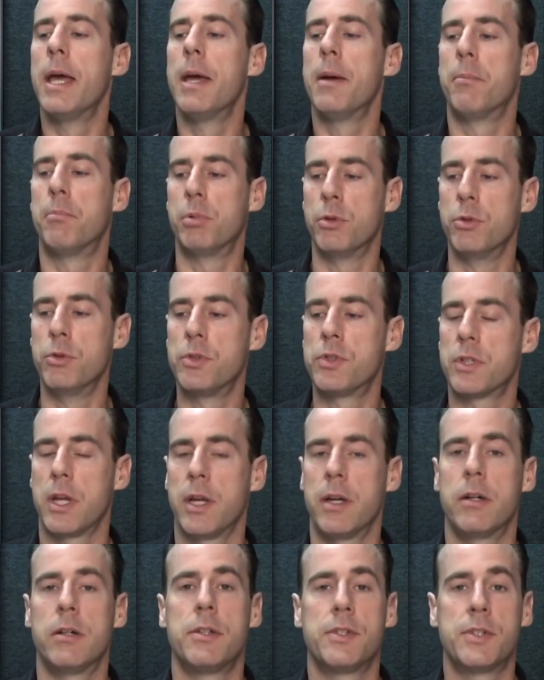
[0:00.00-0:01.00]
blues
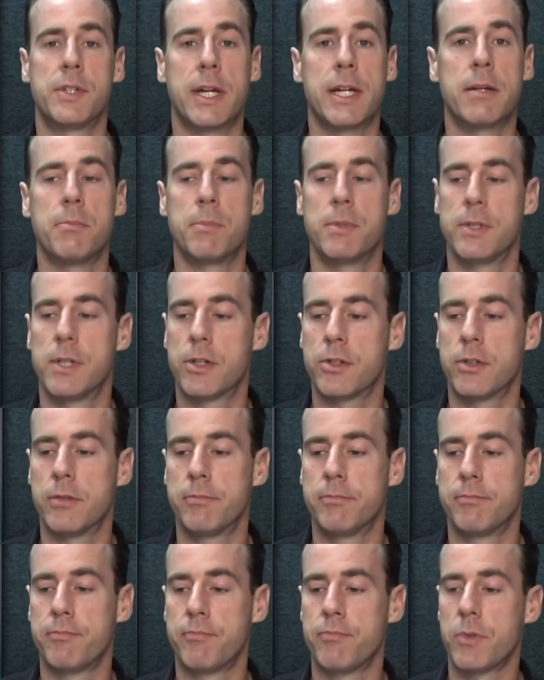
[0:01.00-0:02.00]
scale, second position.
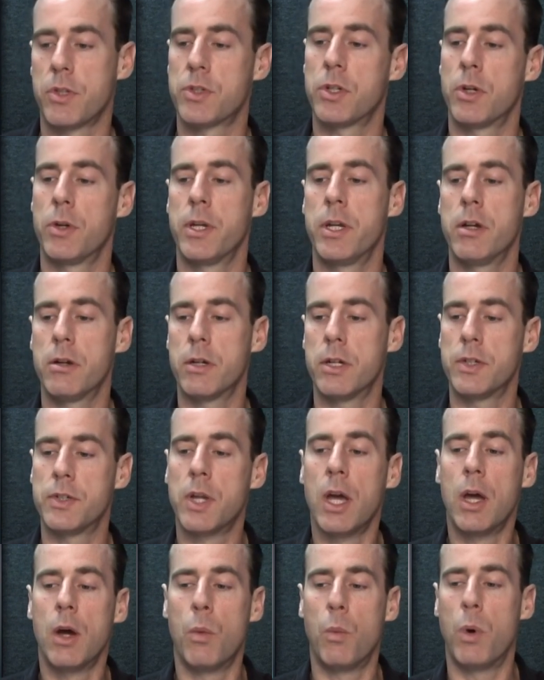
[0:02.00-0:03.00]
So here is
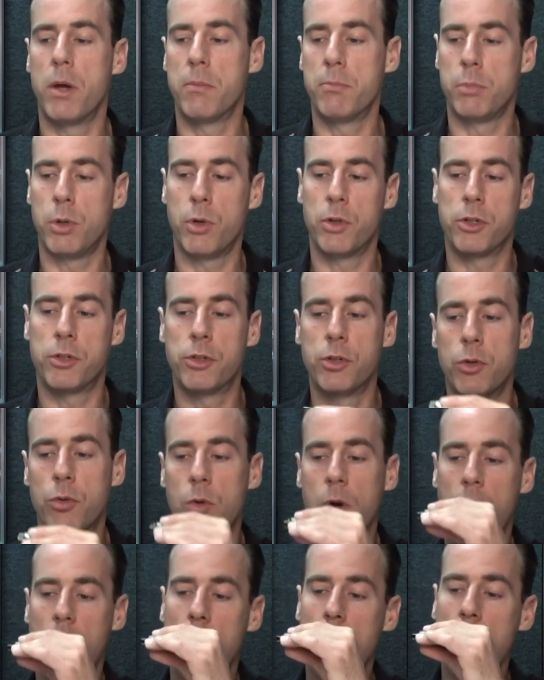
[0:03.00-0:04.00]
1 blow to 2 draw.